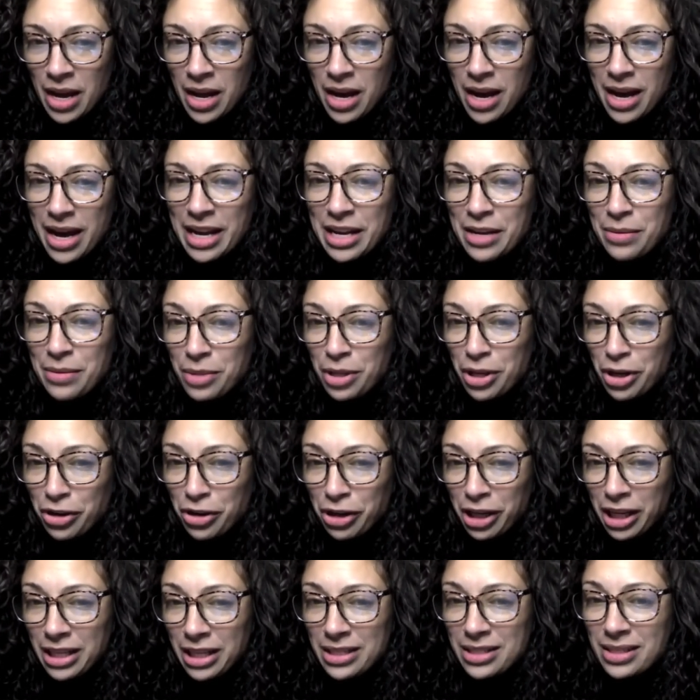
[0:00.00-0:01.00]
I am
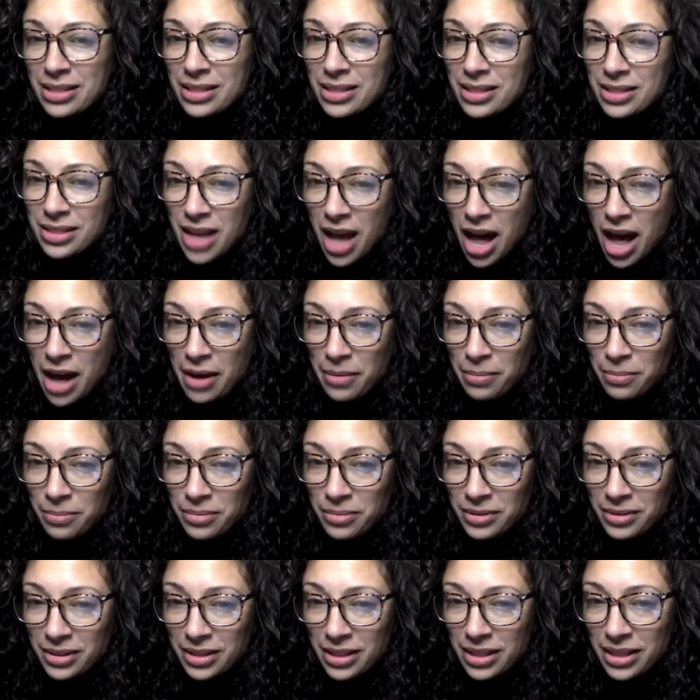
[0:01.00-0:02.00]
learning to stop
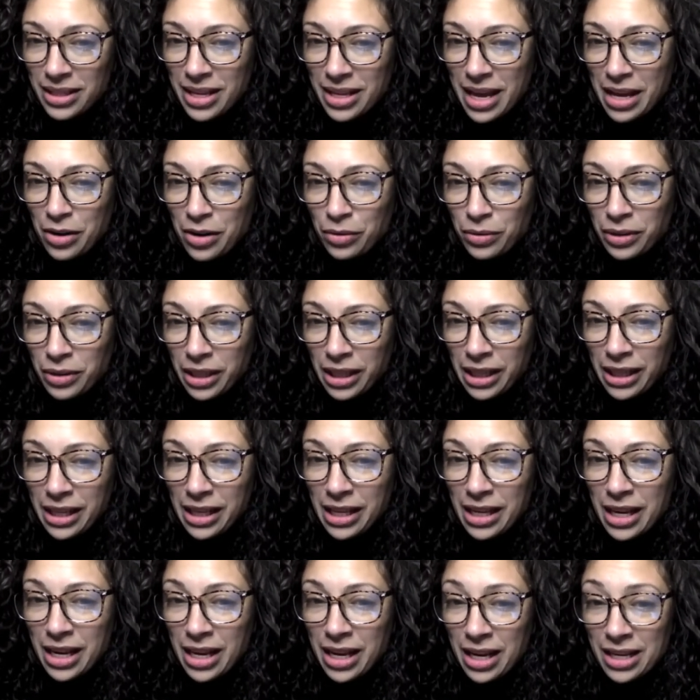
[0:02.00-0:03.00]
and not only
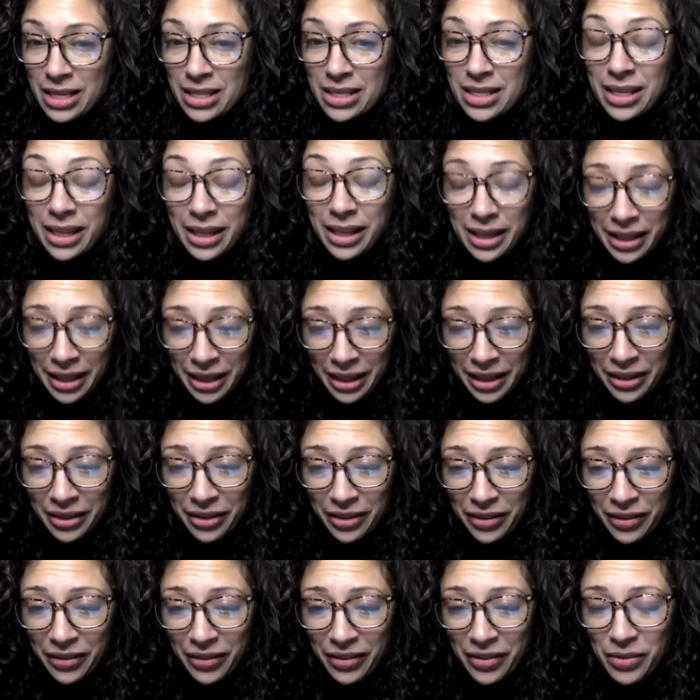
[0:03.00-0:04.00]
to
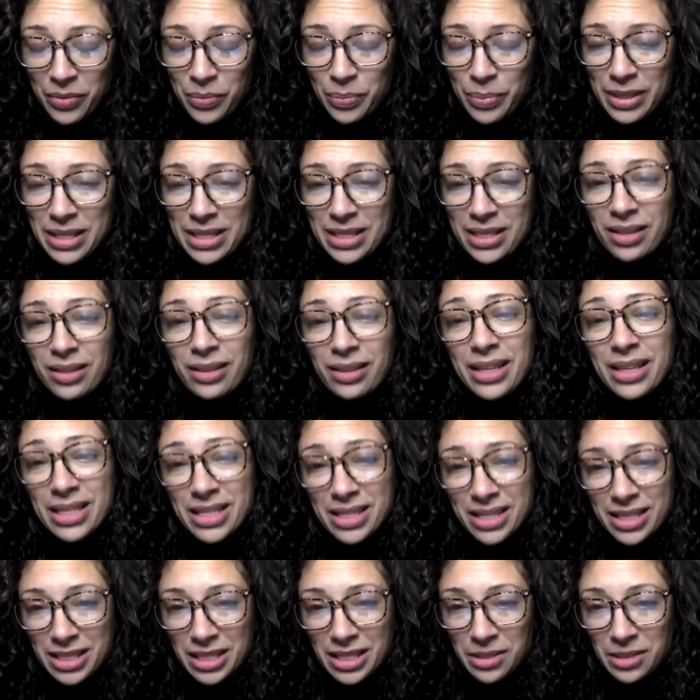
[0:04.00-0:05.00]
hear, but to
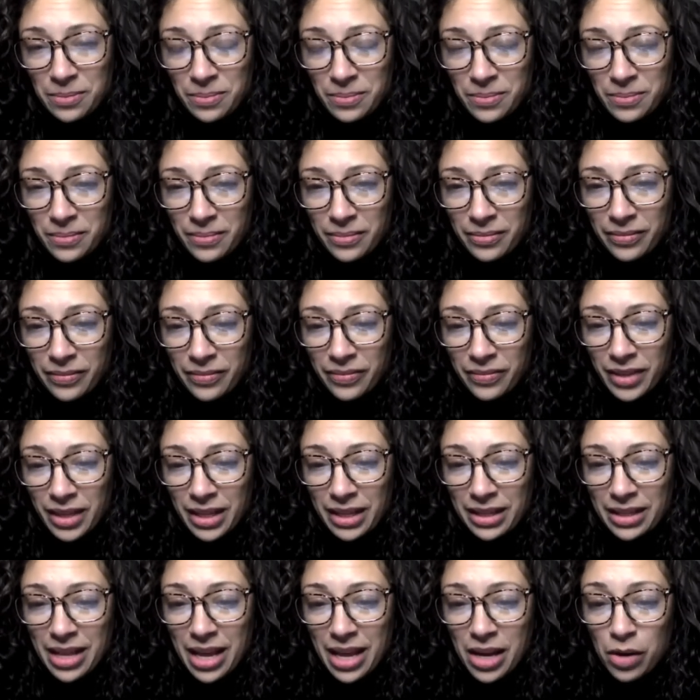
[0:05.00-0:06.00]
listen,
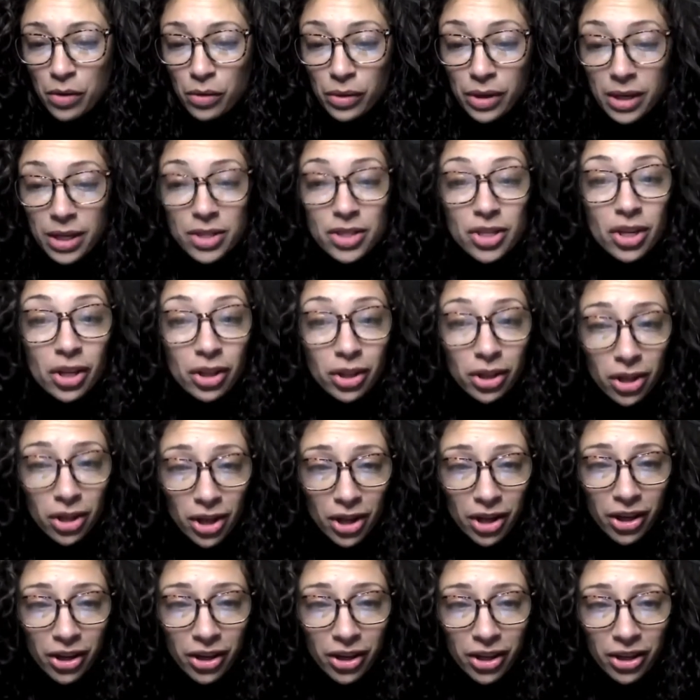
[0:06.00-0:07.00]
not only to
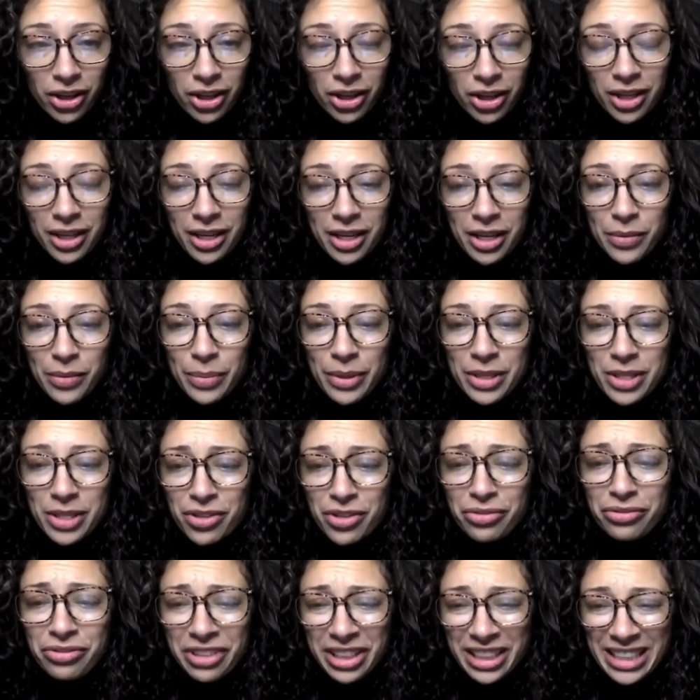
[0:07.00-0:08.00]
look, but
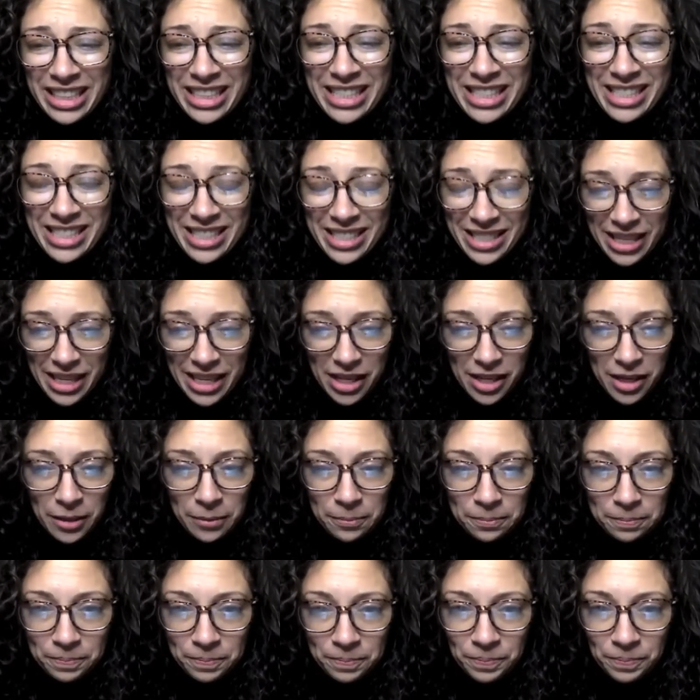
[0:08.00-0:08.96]
to really see.